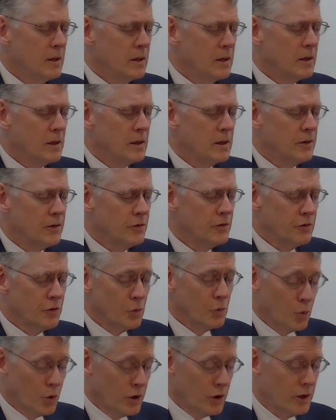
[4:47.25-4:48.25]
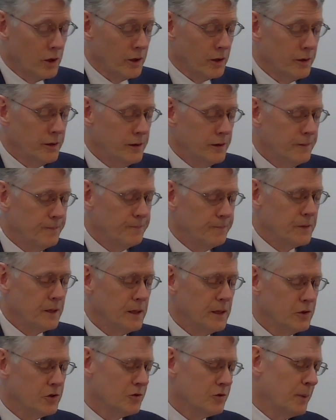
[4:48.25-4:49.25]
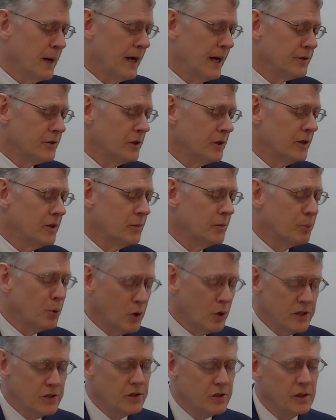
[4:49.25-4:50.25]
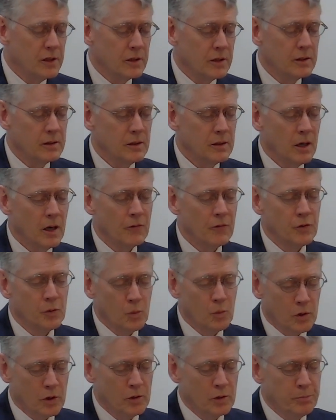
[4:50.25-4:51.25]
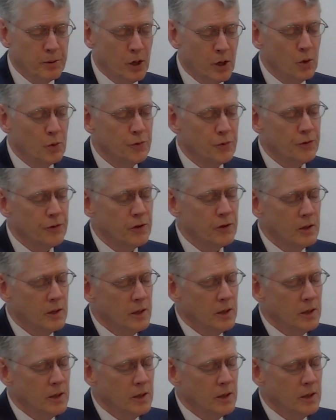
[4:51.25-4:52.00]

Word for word: uh, the word and especially the preaching of the word, both